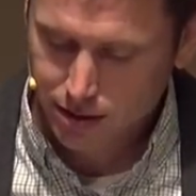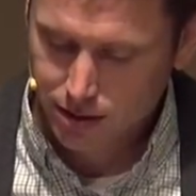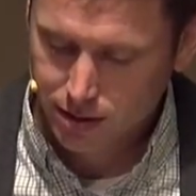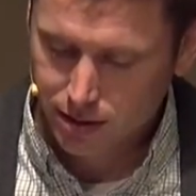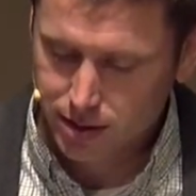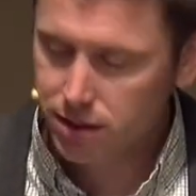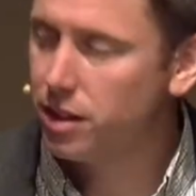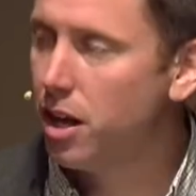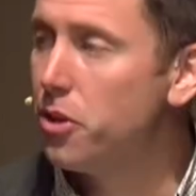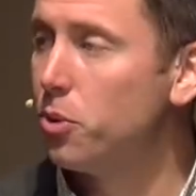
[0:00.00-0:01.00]
And this is
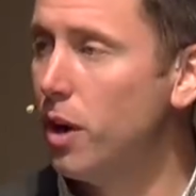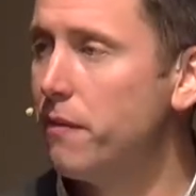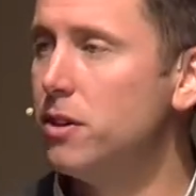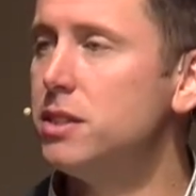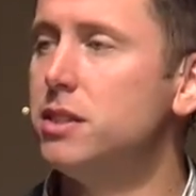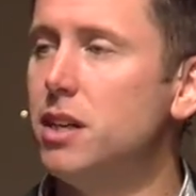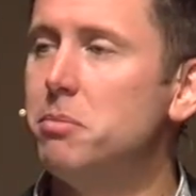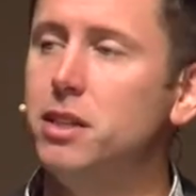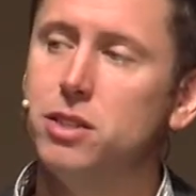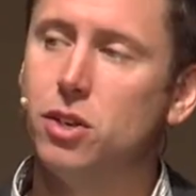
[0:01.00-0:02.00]
another reference to
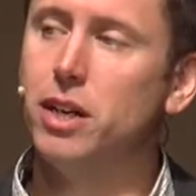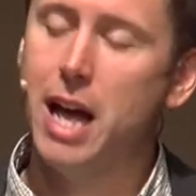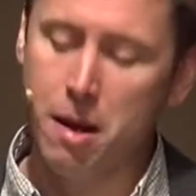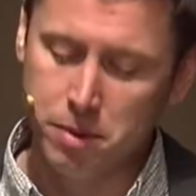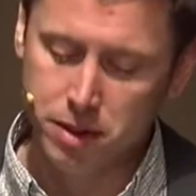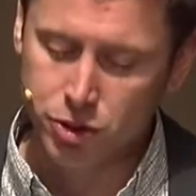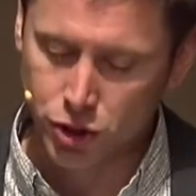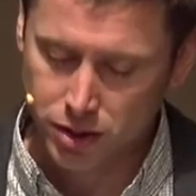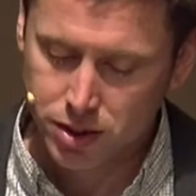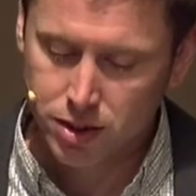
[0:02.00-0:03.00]
something that's already happened in
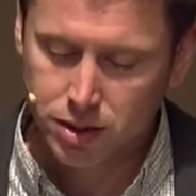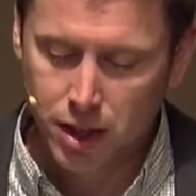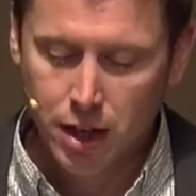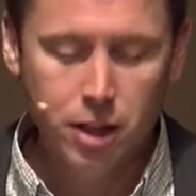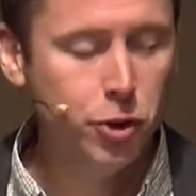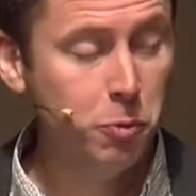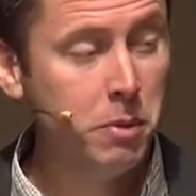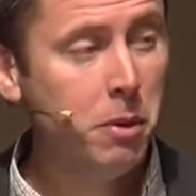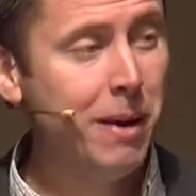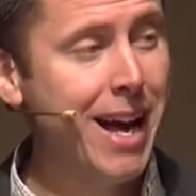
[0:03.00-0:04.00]
Genesis. Do you
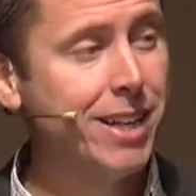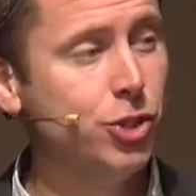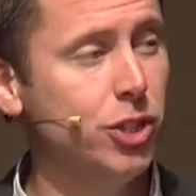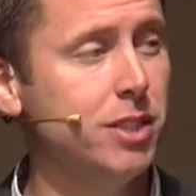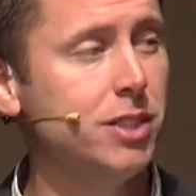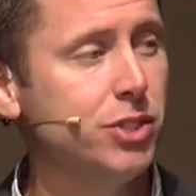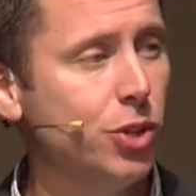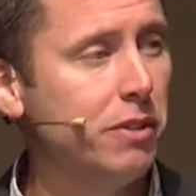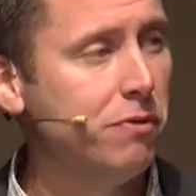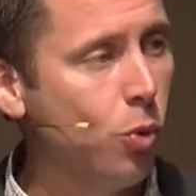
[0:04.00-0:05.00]
remember back in Genesis
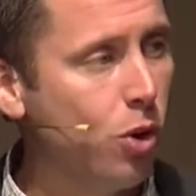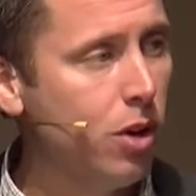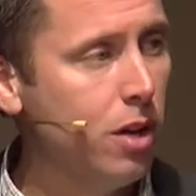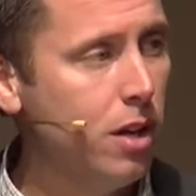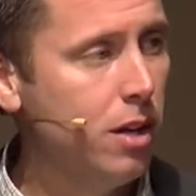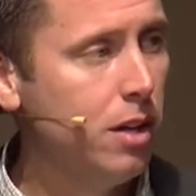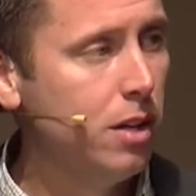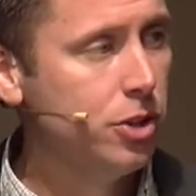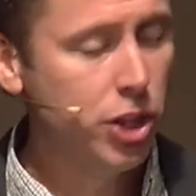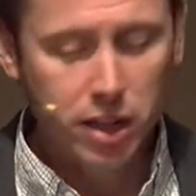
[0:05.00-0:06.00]
34?
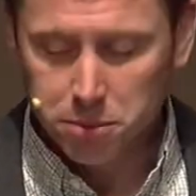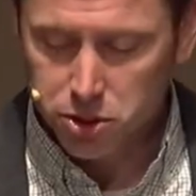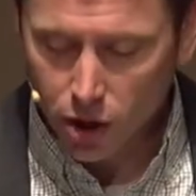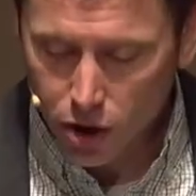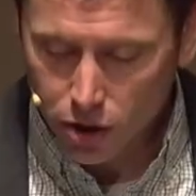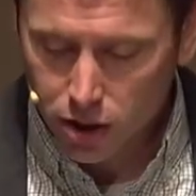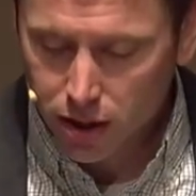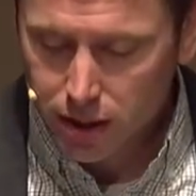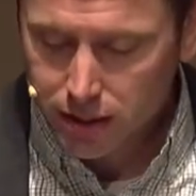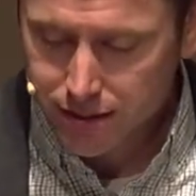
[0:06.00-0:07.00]
Jacob's daughter,
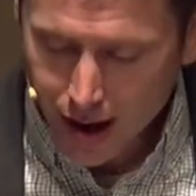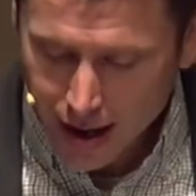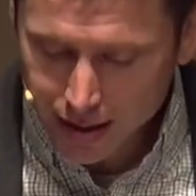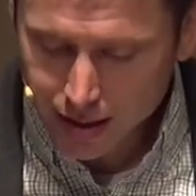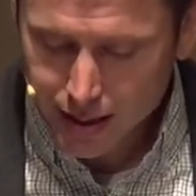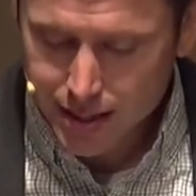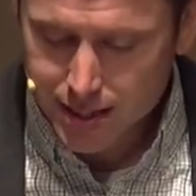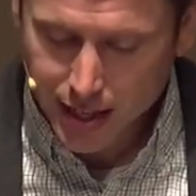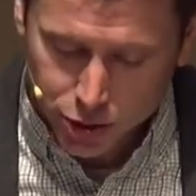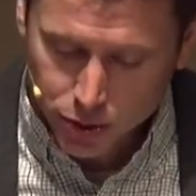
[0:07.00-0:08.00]
Dinah, is
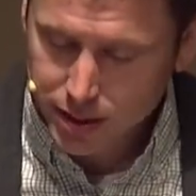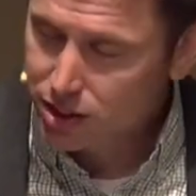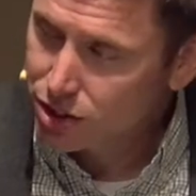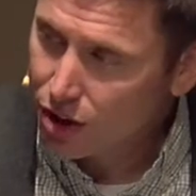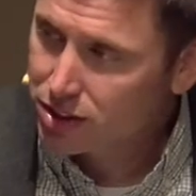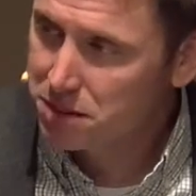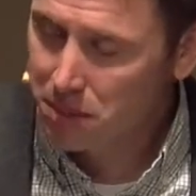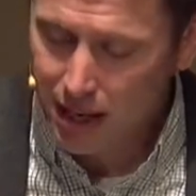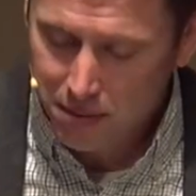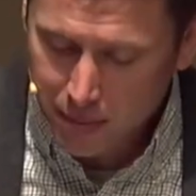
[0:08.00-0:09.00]
sexually assaulted
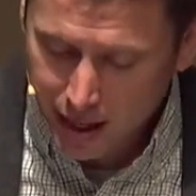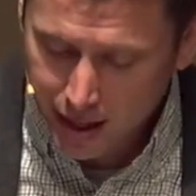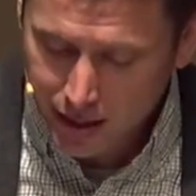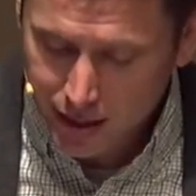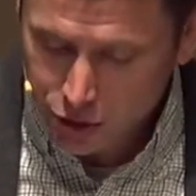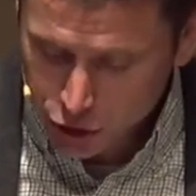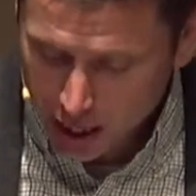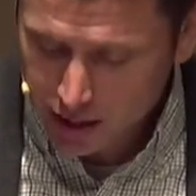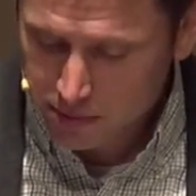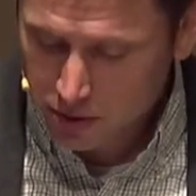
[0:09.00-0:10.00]
by a man,
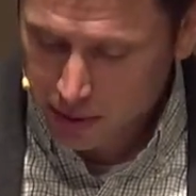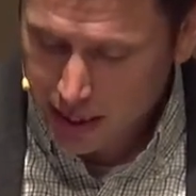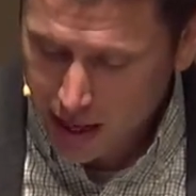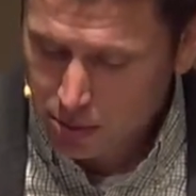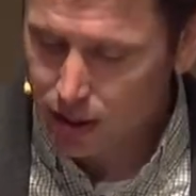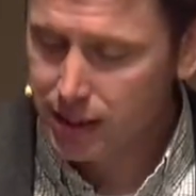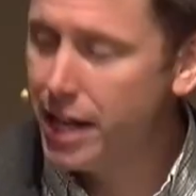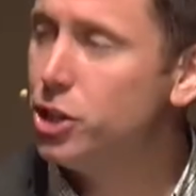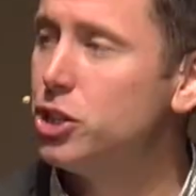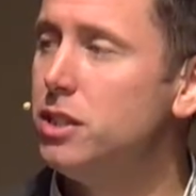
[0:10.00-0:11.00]
Shechem, from a neighboring
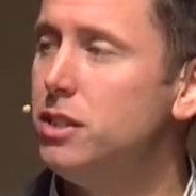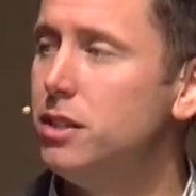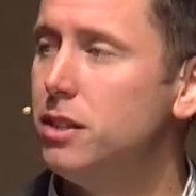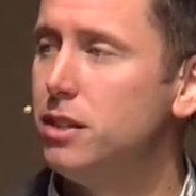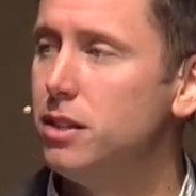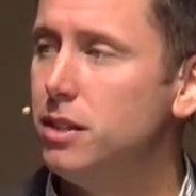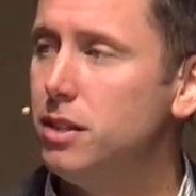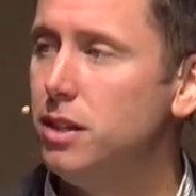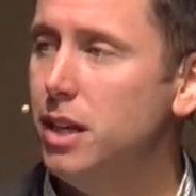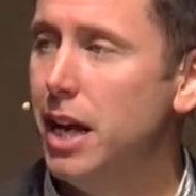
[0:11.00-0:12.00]
nation.
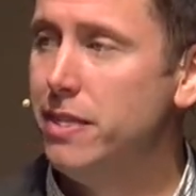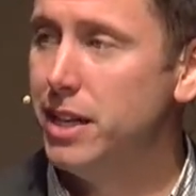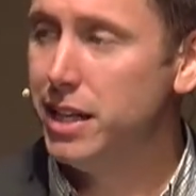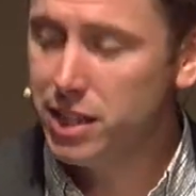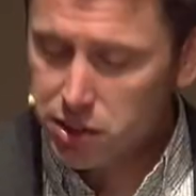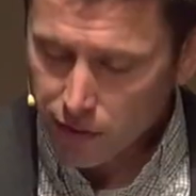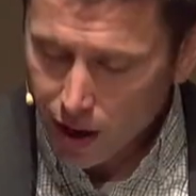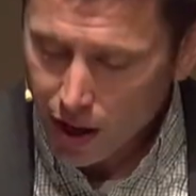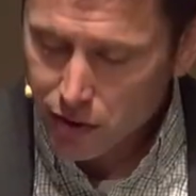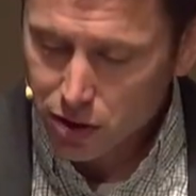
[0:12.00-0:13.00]
And then his
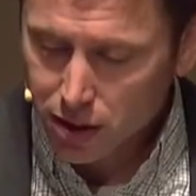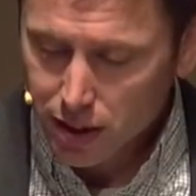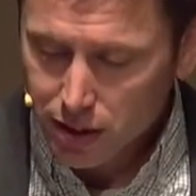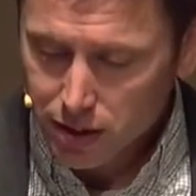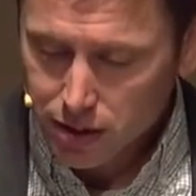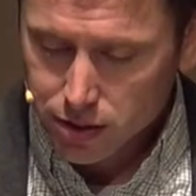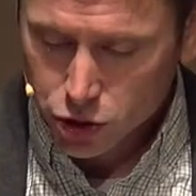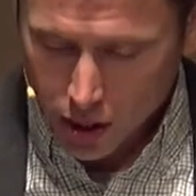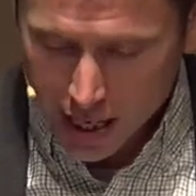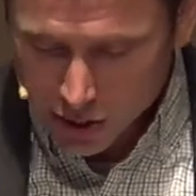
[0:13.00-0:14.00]
father tried